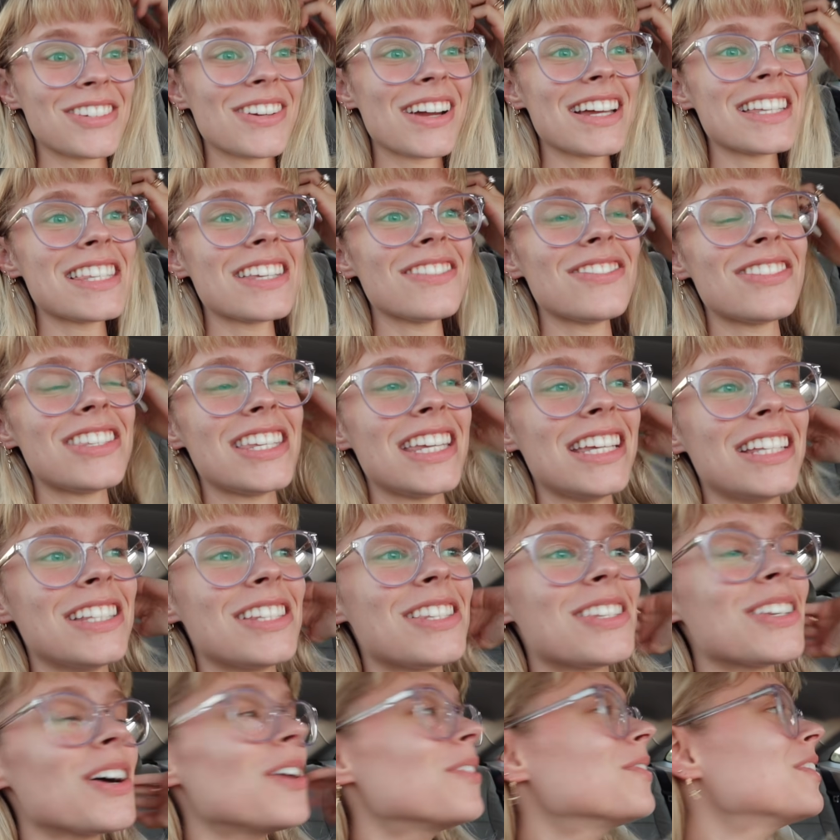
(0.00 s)
You guys have
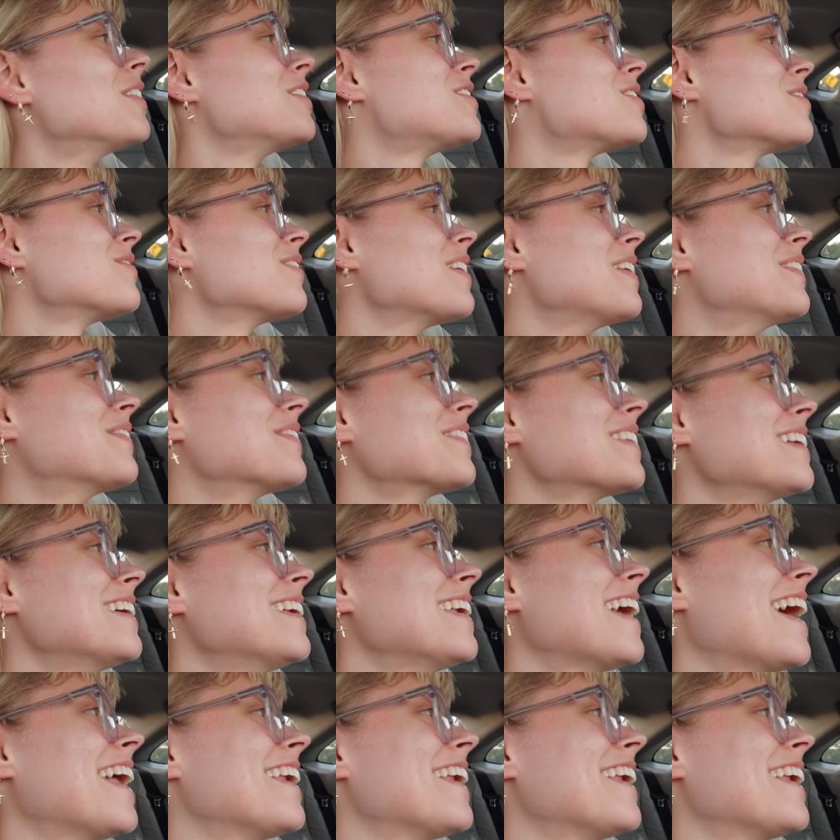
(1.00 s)
seen so much of Emily and